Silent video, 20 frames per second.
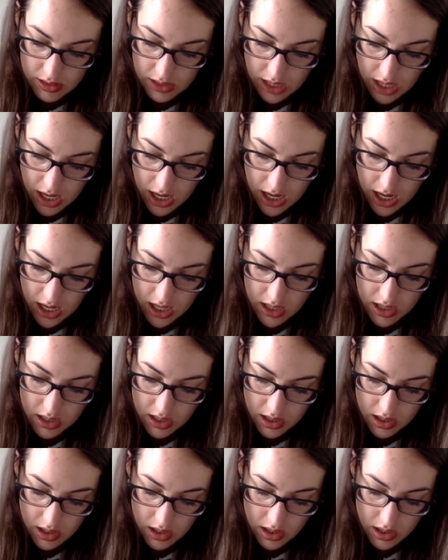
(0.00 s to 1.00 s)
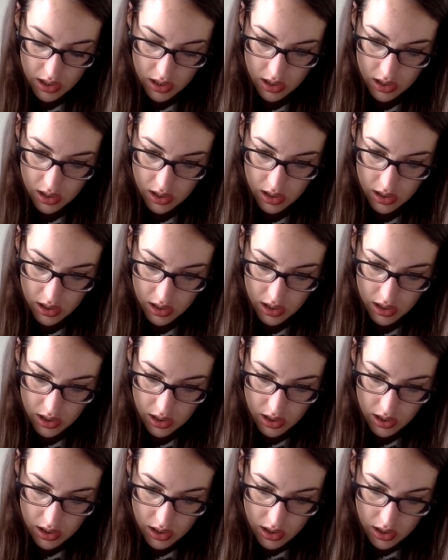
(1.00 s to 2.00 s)
10,
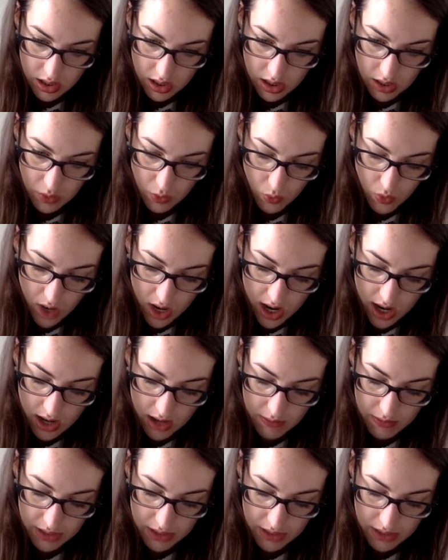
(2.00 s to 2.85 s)
and why?